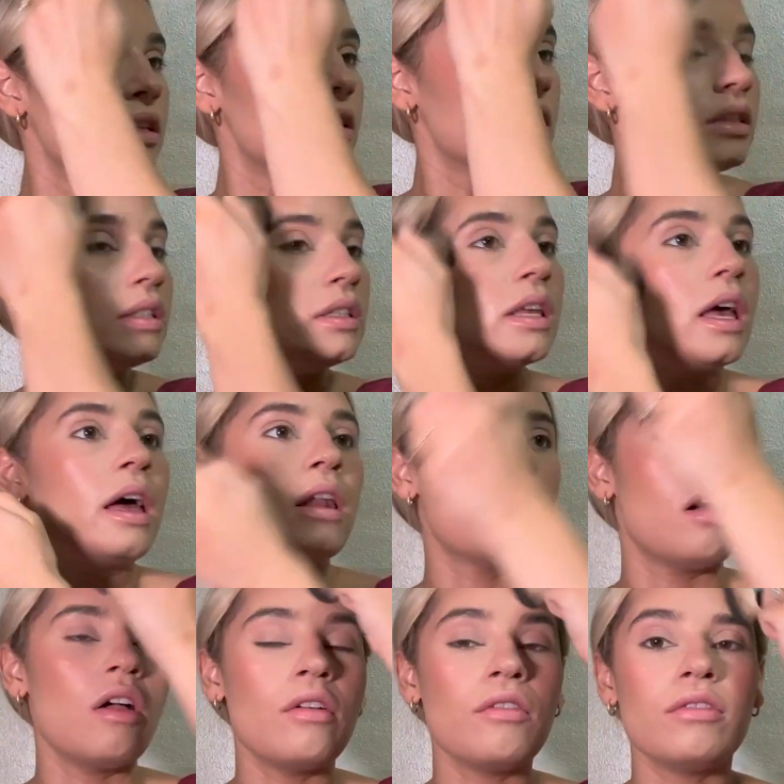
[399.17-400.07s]
to set
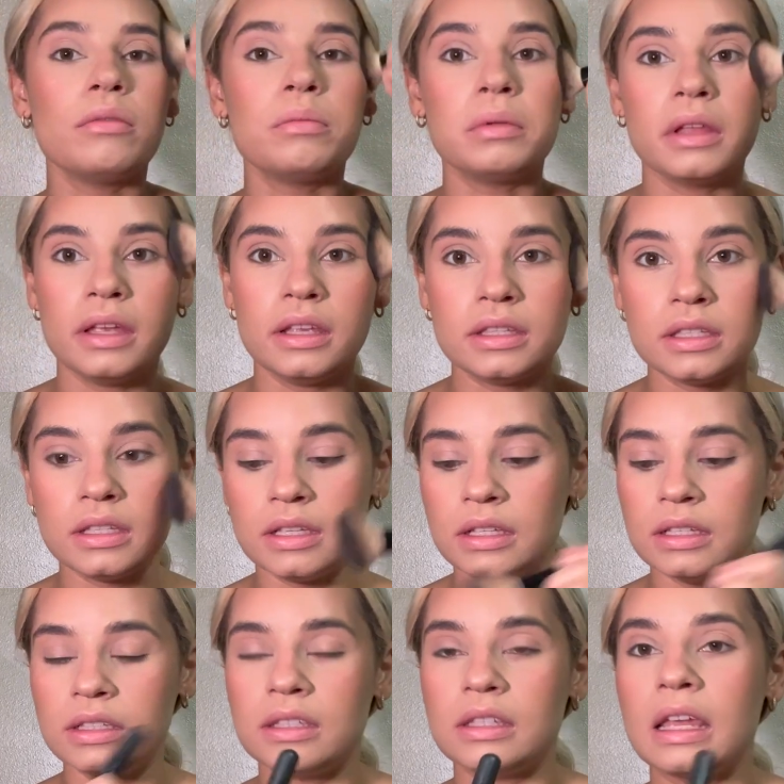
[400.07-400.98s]
all of the
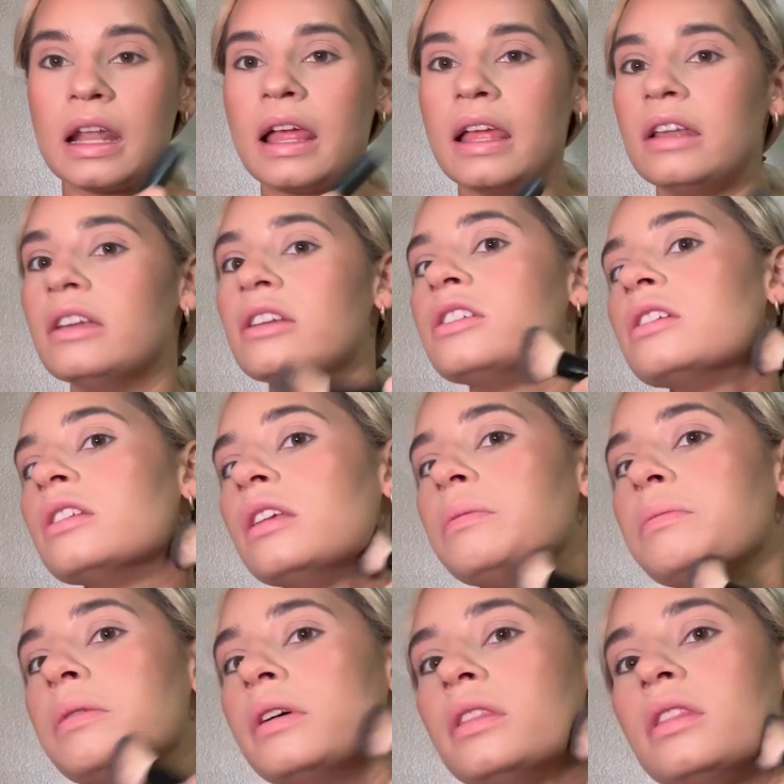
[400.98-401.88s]
places that I initially
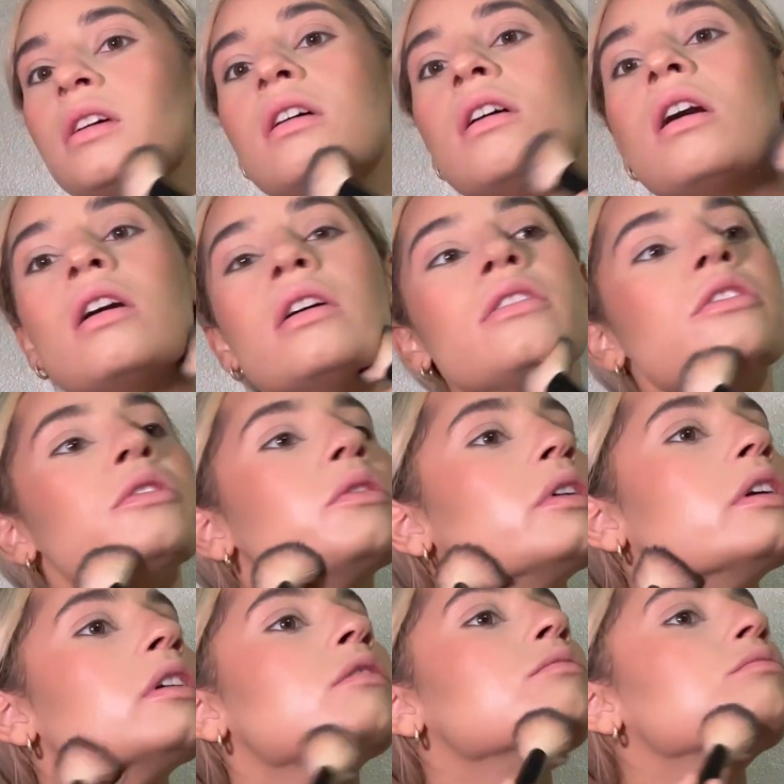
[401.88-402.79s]
put the contour.